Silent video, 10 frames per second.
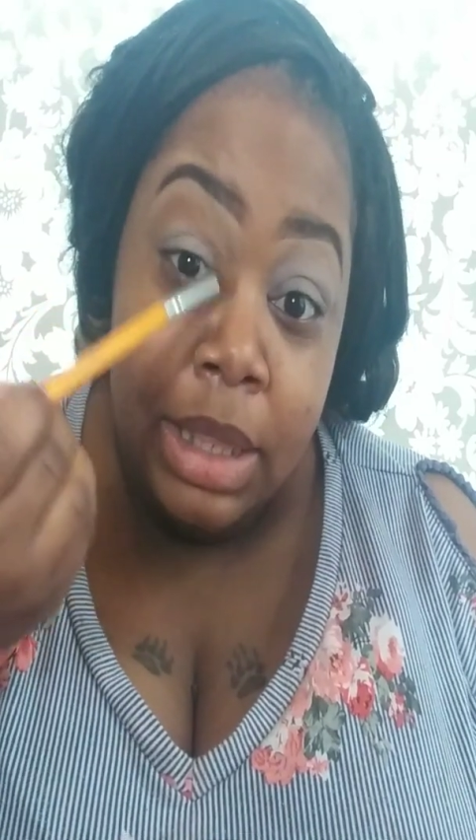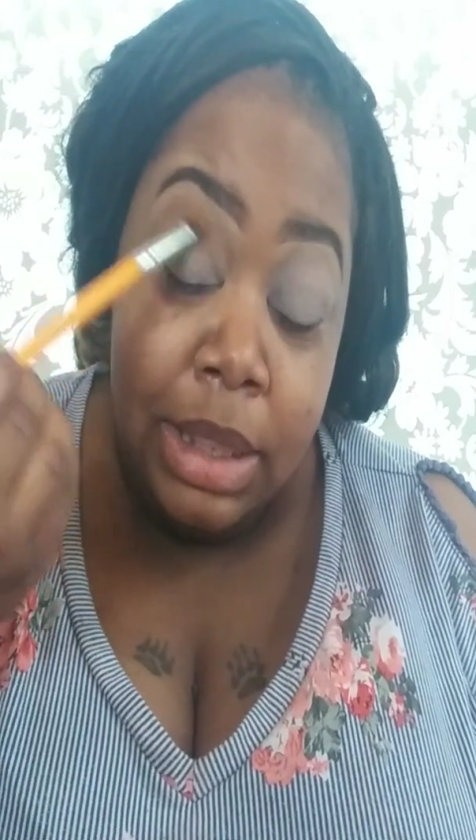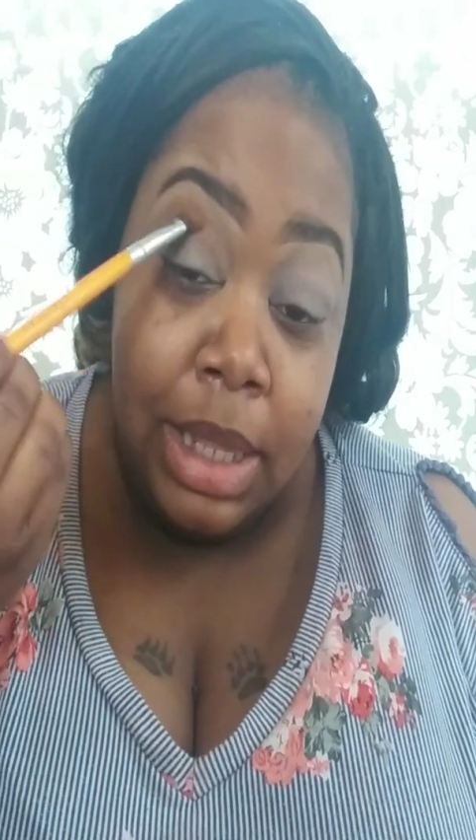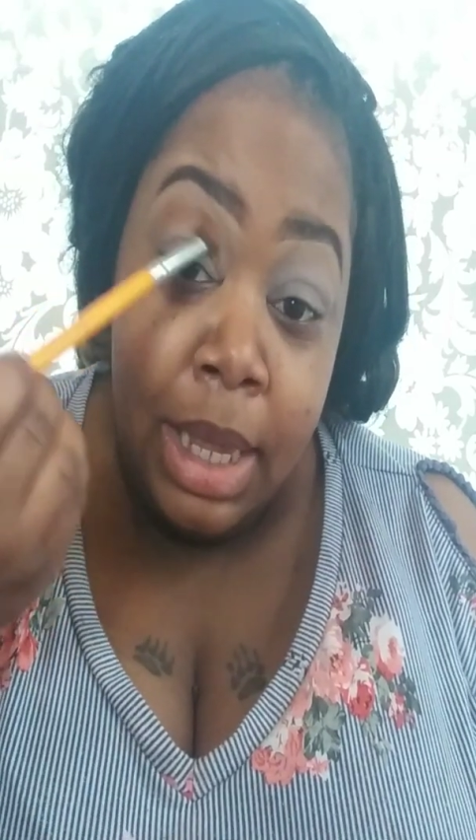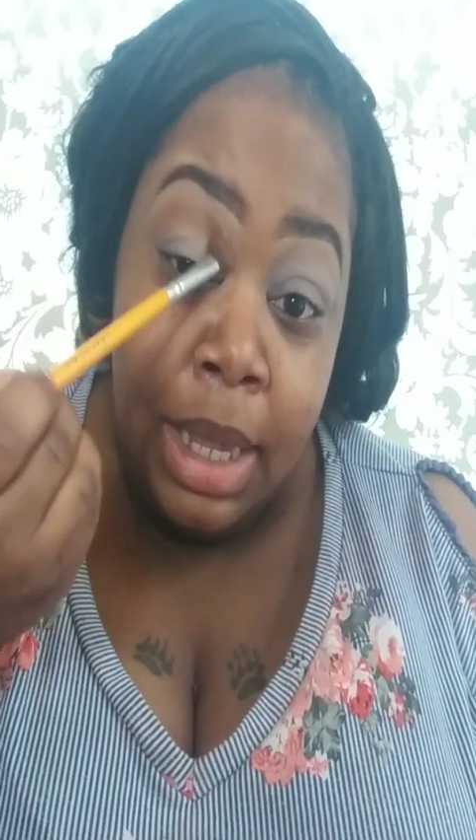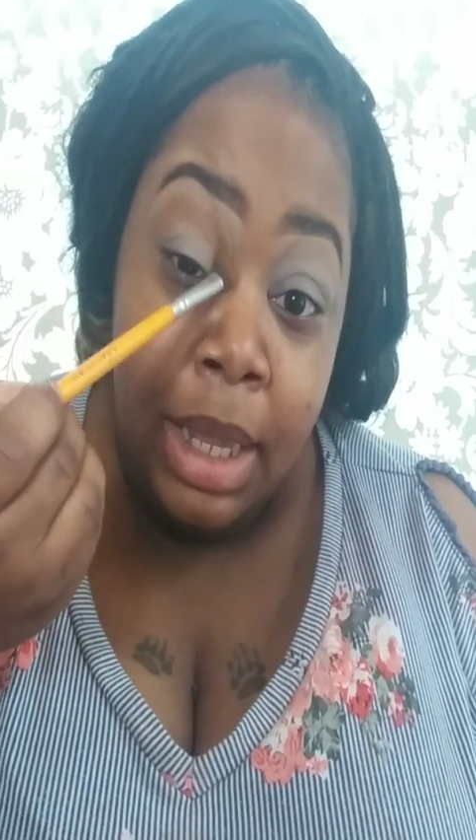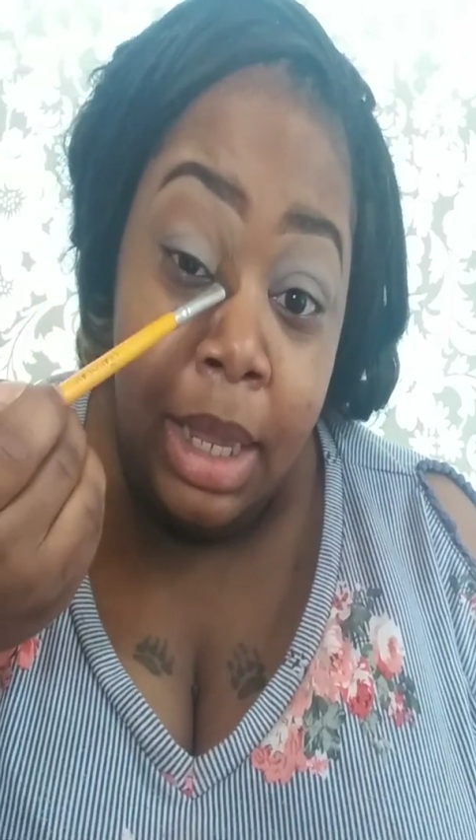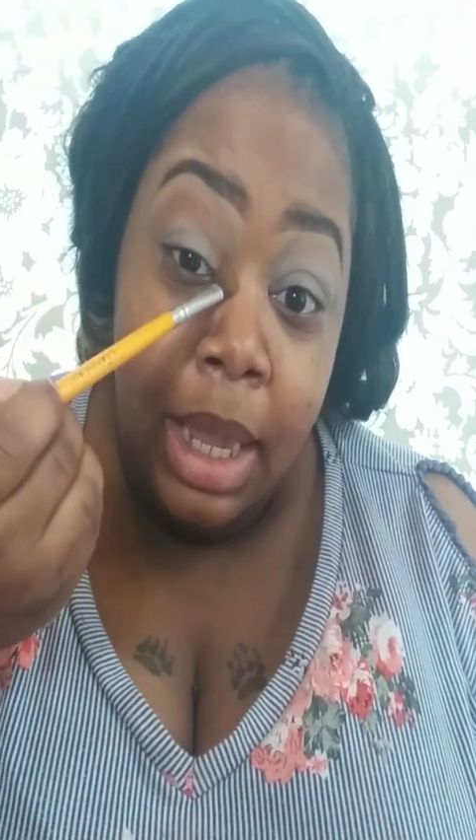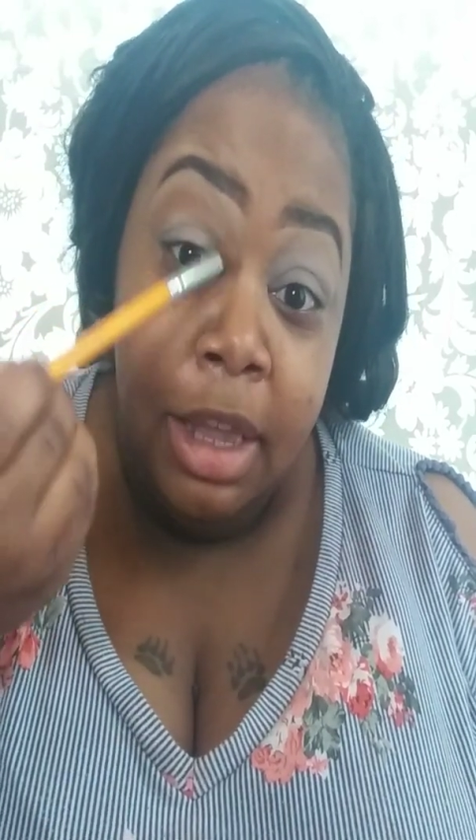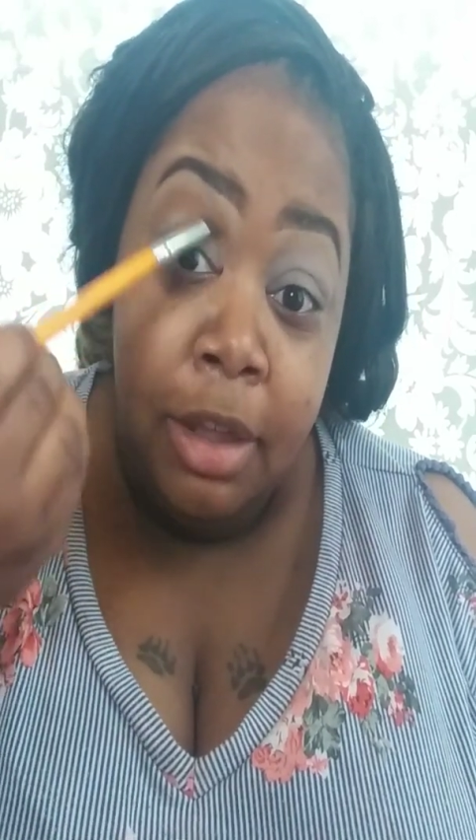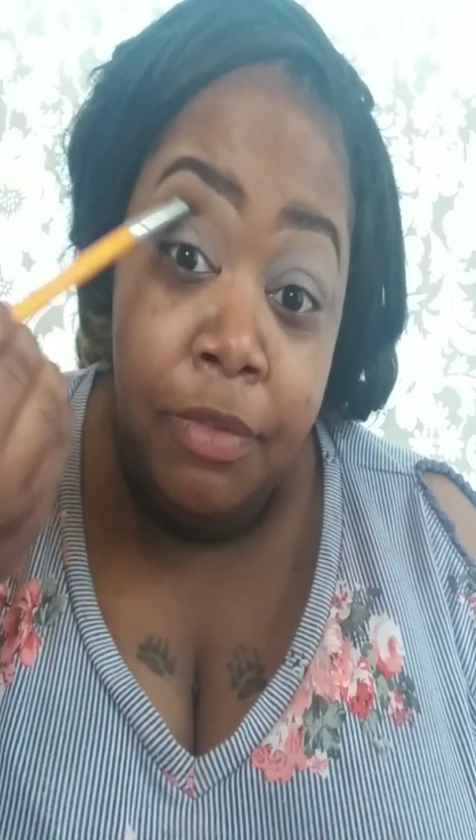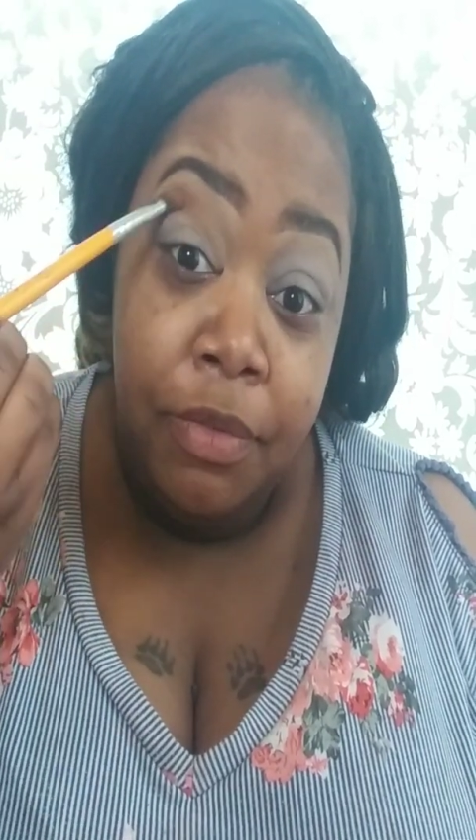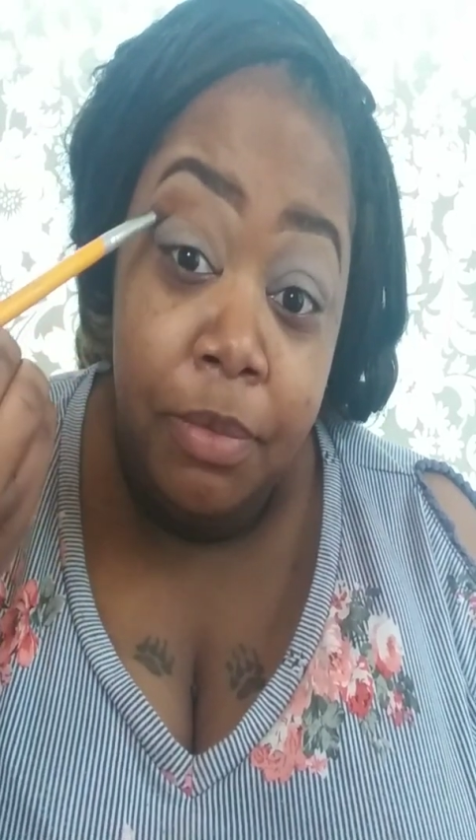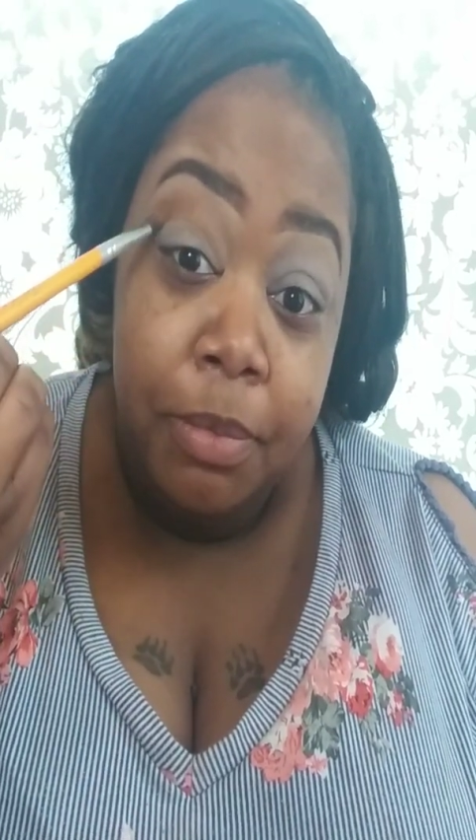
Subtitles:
that have